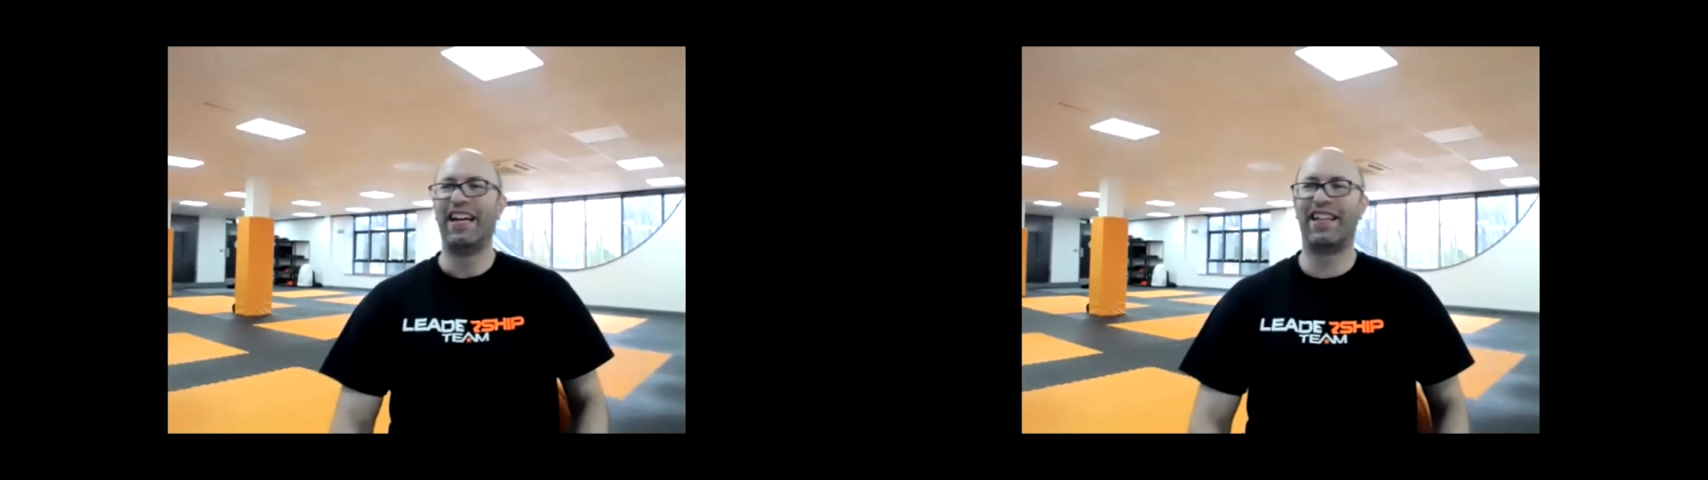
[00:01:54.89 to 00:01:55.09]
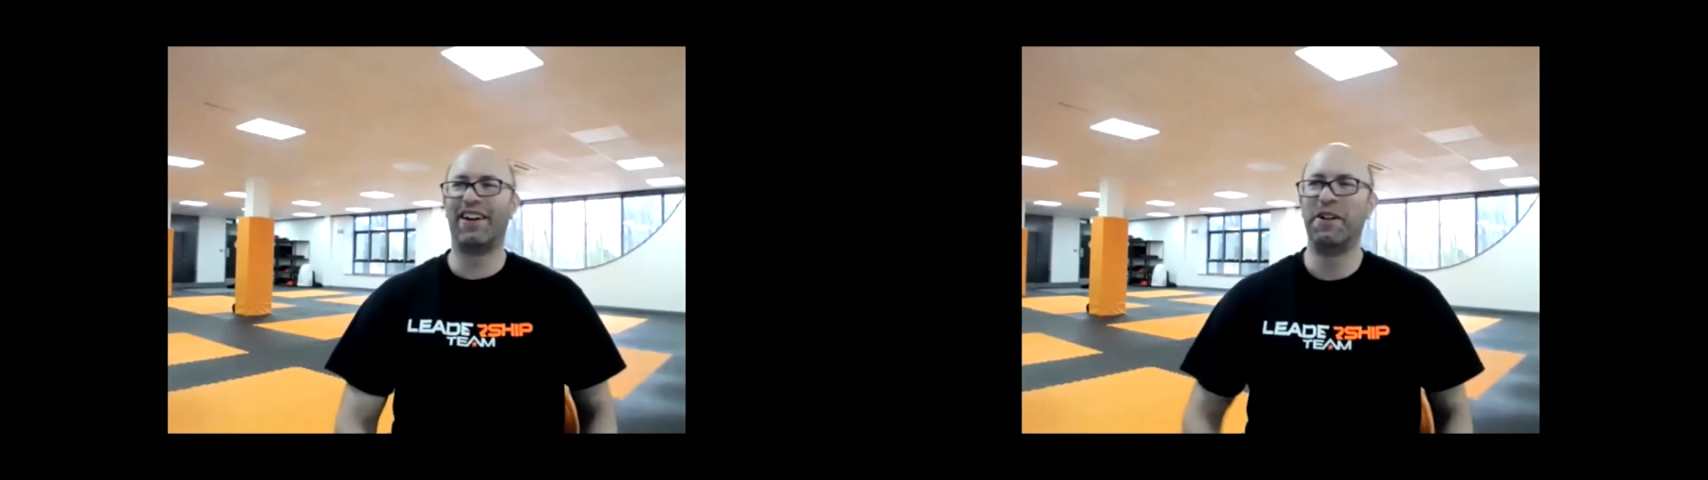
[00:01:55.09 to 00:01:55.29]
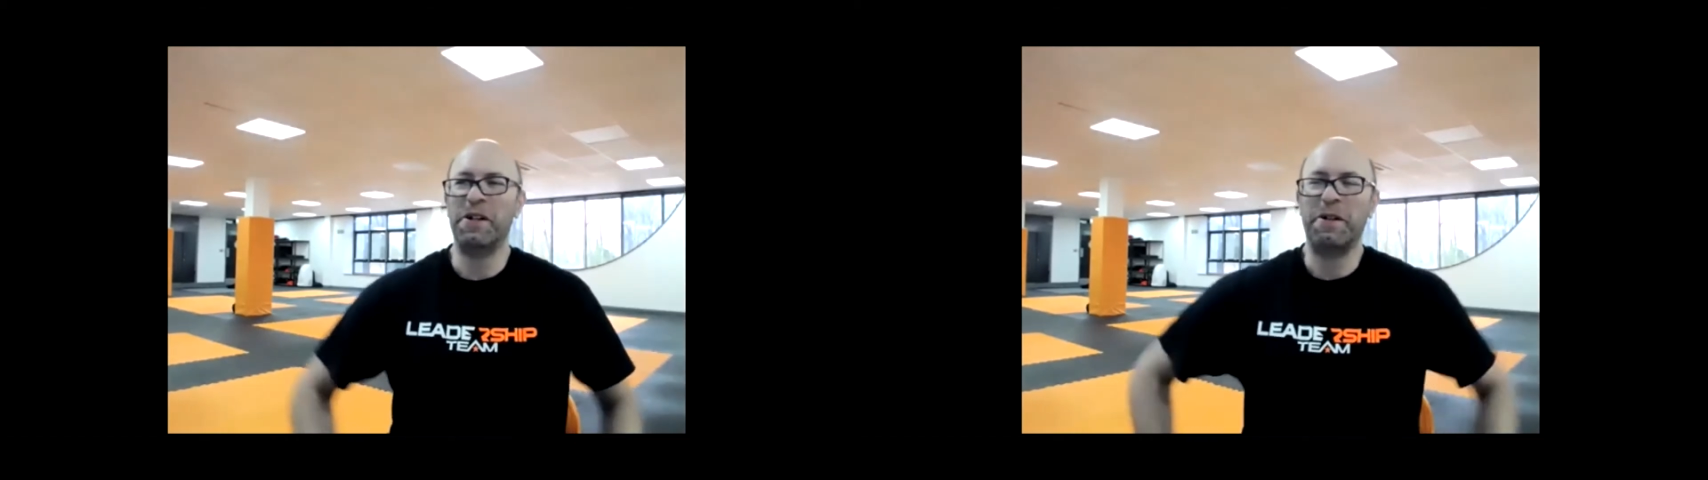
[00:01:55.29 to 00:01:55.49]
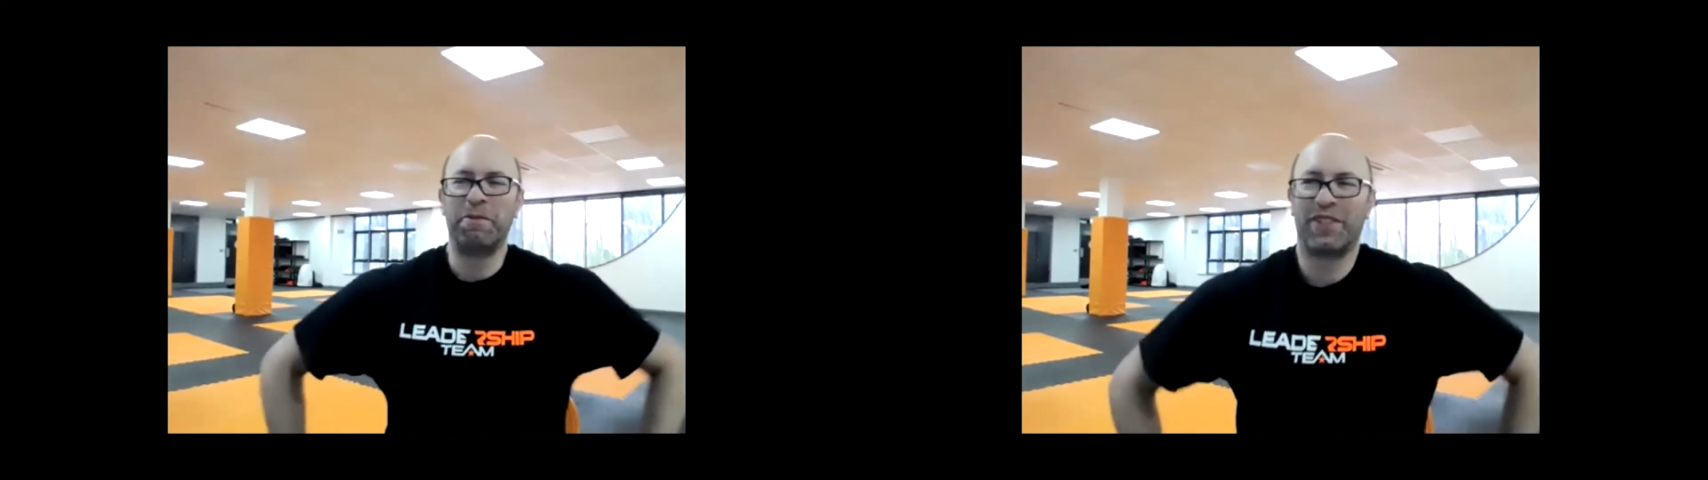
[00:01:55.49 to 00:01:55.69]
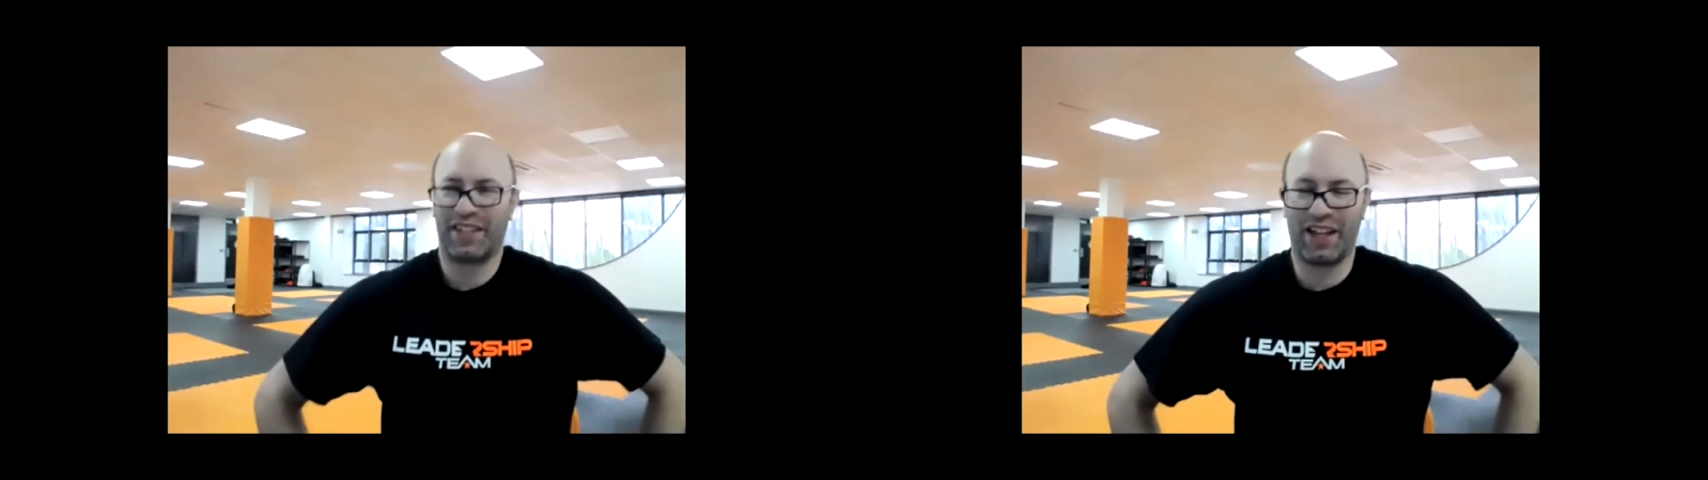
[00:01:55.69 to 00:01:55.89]
Now,
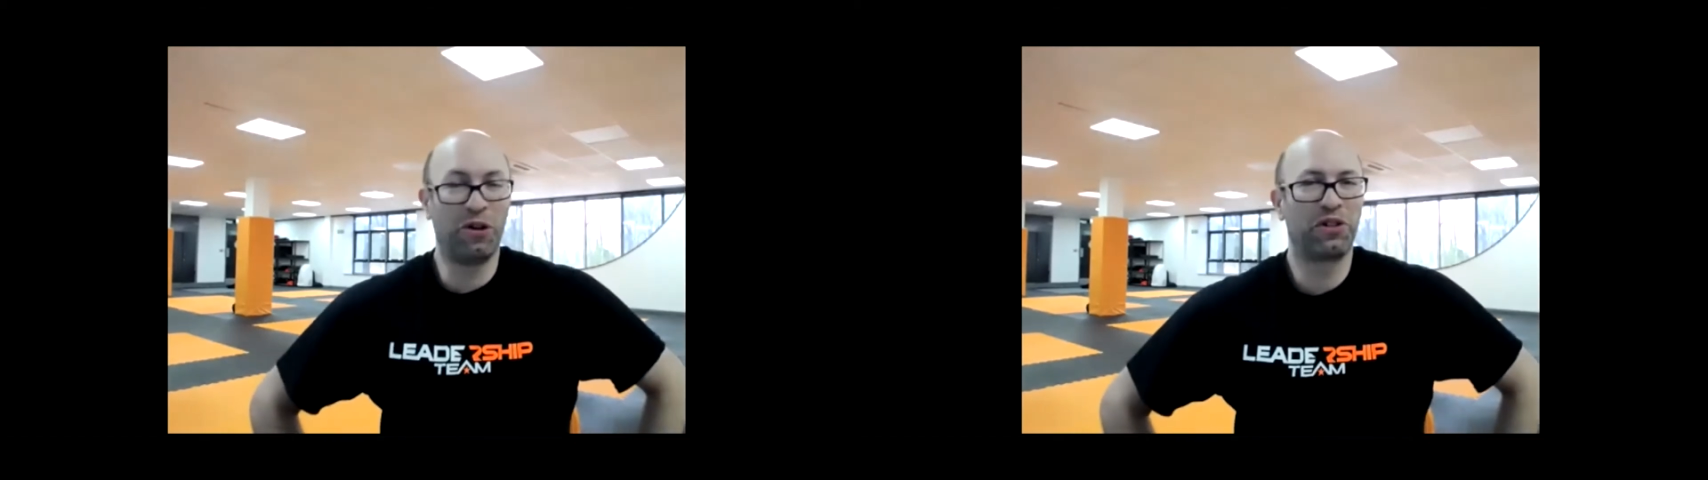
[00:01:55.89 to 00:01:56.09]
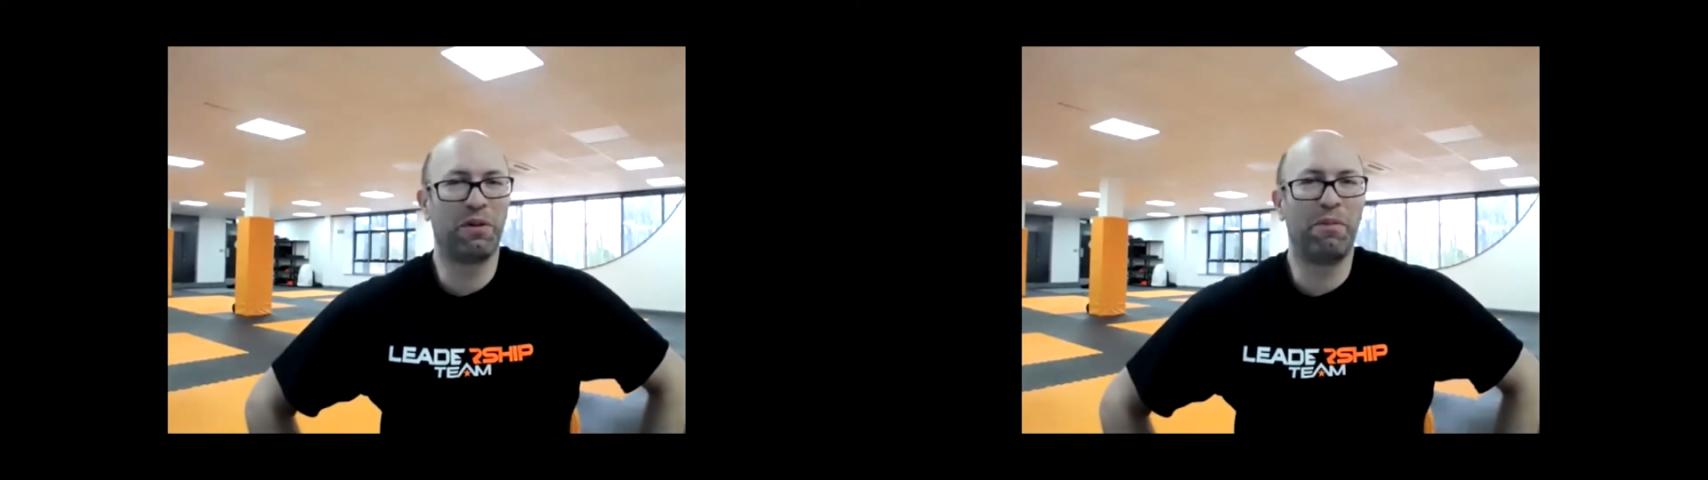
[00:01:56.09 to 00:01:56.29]
awesome.